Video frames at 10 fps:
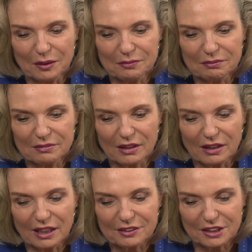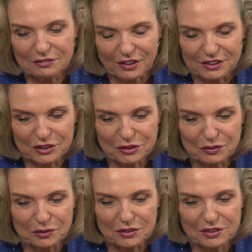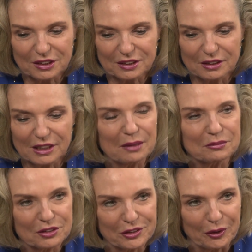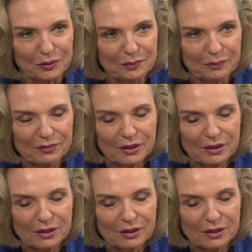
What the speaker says: I had the advantage, of course, that the name was known.